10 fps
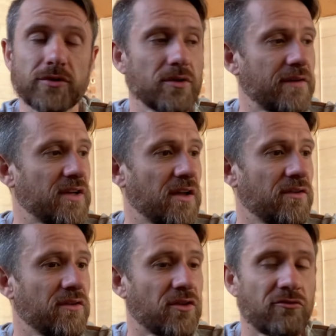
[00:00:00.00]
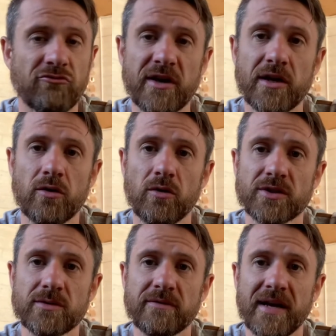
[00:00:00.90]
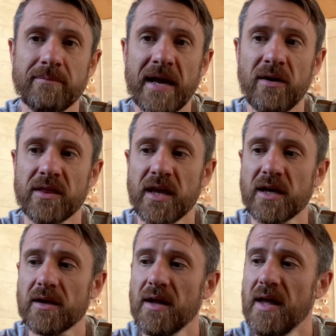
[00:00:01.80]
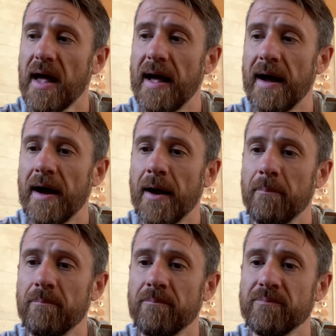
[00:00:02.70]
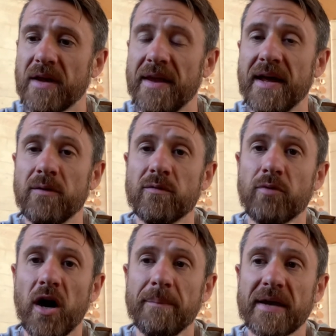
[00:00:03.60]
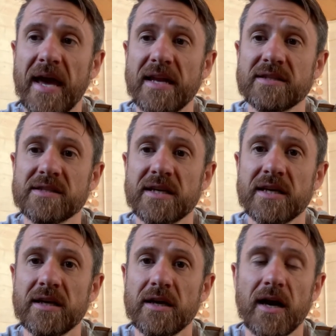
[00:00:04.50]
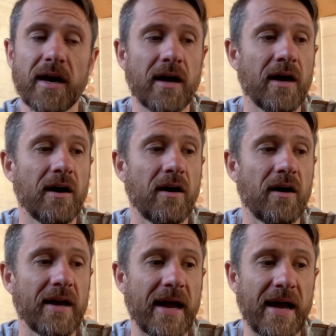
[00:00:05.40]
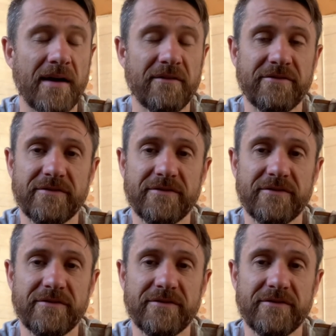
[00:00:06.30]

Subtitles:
I've done three courses with him now, I think. And then with Brian McKenzie, I have